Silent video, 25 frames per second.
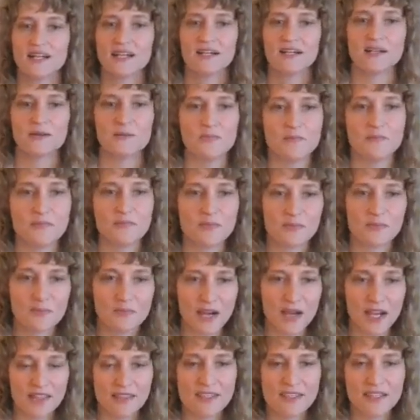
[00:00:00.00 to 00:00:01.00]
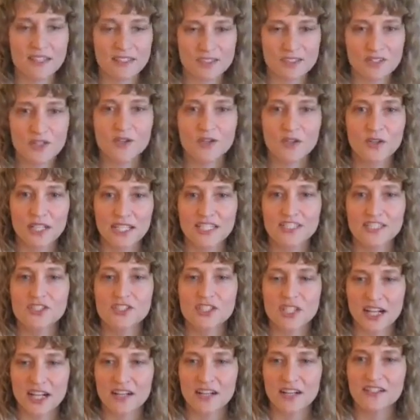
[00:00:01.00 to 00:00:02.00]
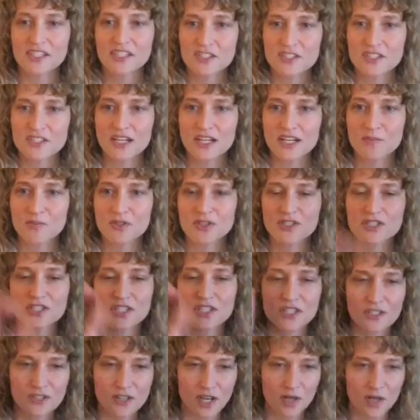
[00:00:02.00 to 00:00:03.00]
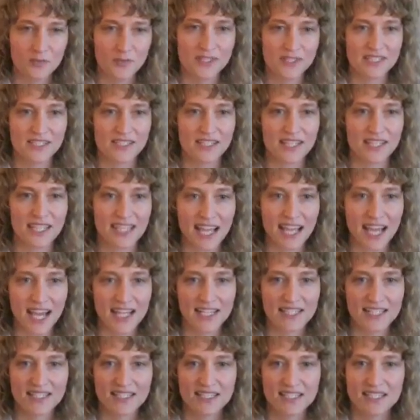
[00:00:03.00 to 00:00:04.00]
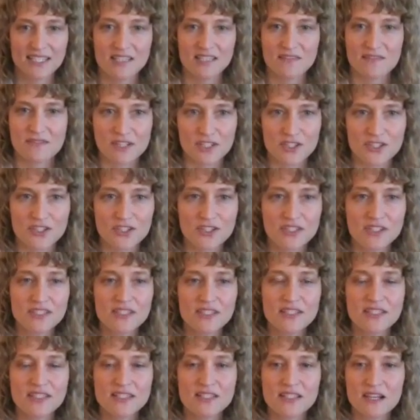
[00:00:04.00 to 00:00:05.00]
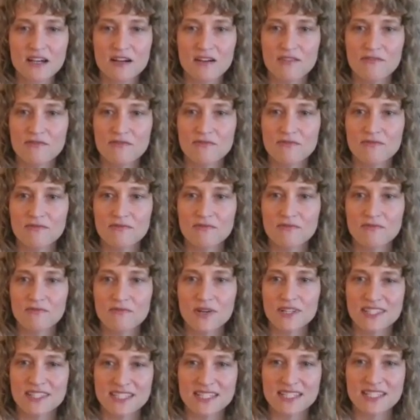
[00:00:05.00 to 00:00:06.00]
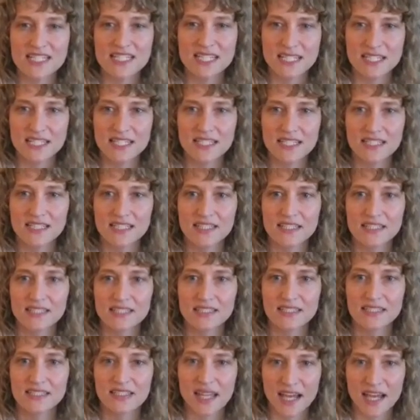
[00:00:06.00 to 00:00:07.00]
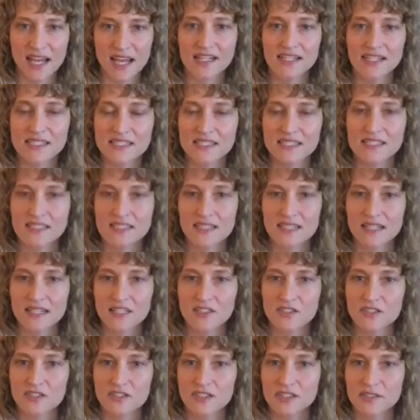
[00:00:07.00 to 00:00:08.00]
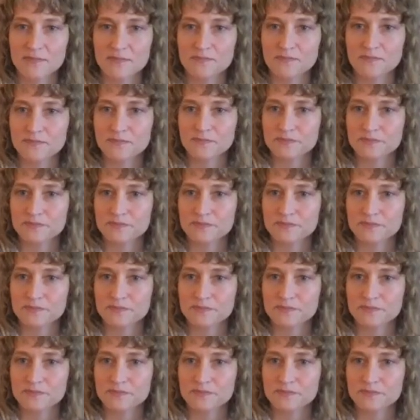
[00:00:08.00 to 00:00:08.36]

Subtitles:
I think it's a great challenge, and I appreciate you helping to like cast these visions of what's needed next, actually.